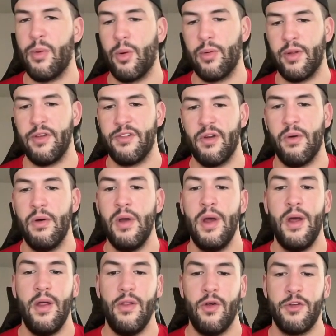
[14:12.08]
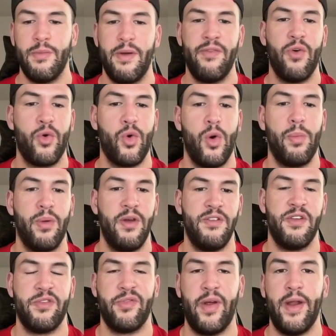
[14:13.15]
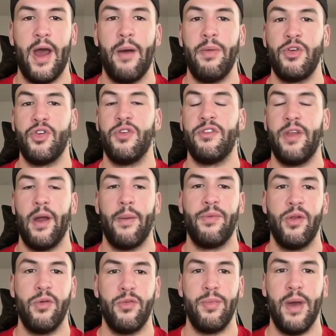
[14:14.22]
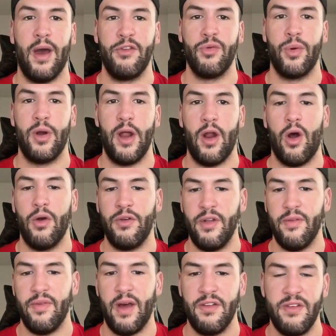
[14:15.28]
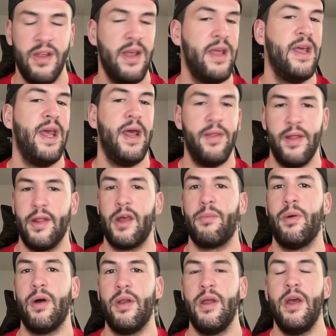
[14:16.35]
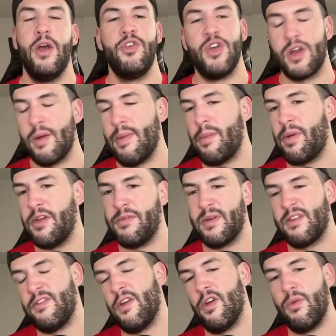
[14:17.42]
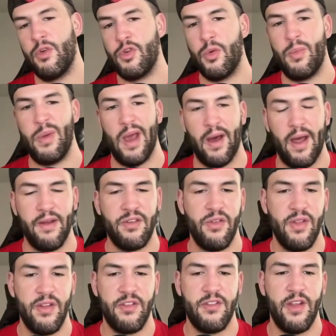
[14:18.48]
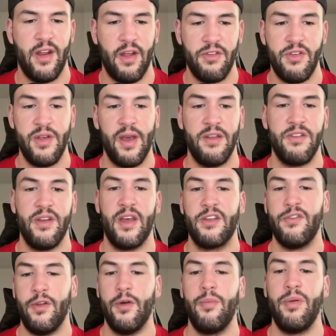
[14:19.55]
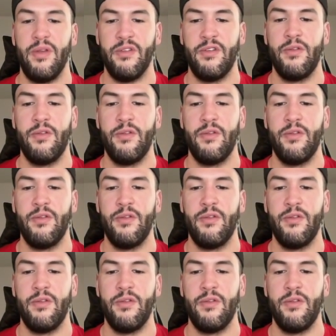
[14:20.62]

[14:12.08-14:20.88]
Portland. So those are my 4 core plays as of right now. Make sure to stay updated with me on Twitter at HardDFS. Hit that like button. Check out my price picks video, which will be out after this. And I'll see you guys in the next video. Peace.